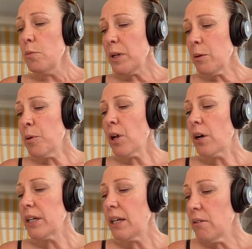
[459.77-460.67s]
When
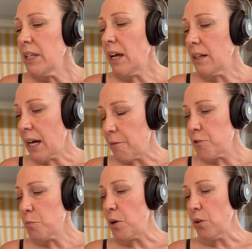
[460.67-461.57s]
people are acutely
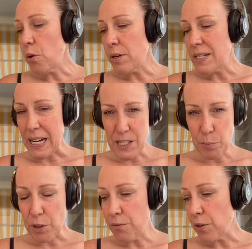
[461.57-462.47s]
uncomfortable or
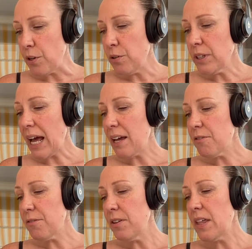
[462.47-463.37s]
desperate for new
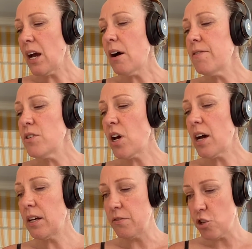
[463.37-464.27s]
life, they often
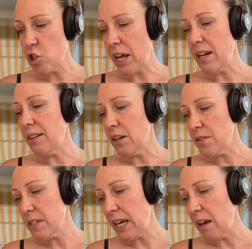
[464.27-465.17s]
talk of shedding
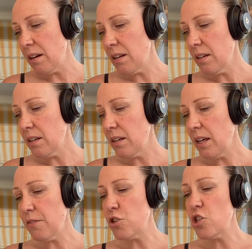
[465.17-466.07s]
their skin.
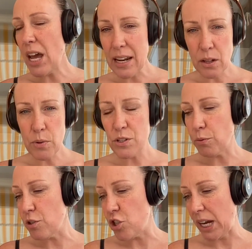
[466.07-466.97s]
If shedding
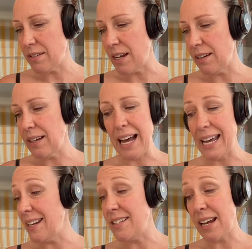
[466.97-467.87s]
was rejecting,
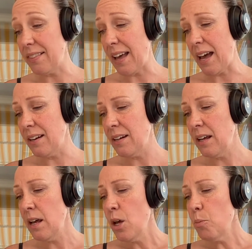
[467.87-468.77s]
I had done that.
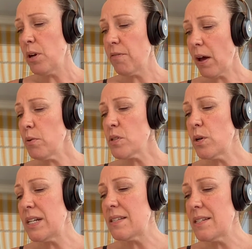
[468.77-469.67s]
But if I was
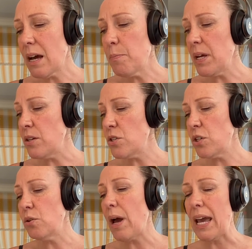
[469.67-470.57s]
going to step
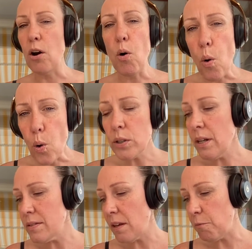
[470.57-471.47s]
into a
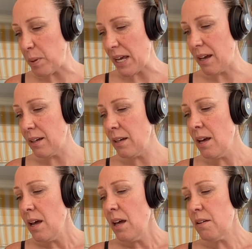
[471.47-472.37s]
wholeness of
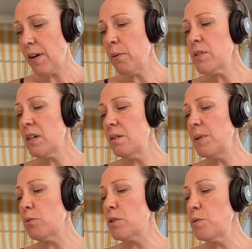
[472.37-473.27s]
being, if I was going
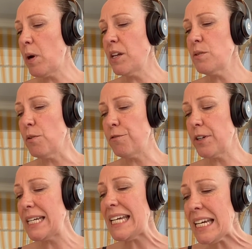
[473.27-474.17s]
to be responsible
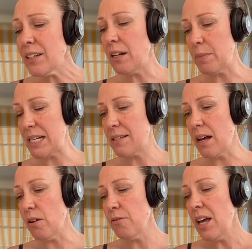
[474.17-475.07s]
for healing
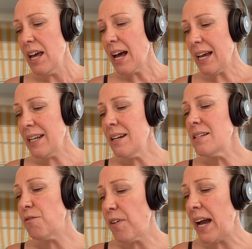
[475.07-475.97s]
myself, I
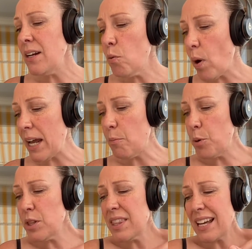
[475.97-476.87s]
needed to find a way to
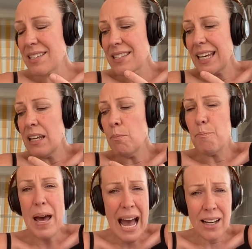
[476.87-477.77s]
put that
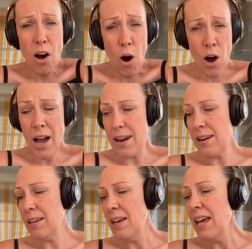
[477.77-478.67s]
skin back
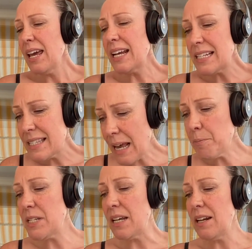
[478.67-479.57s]
on,
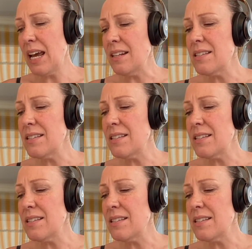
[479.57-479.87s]
accept it,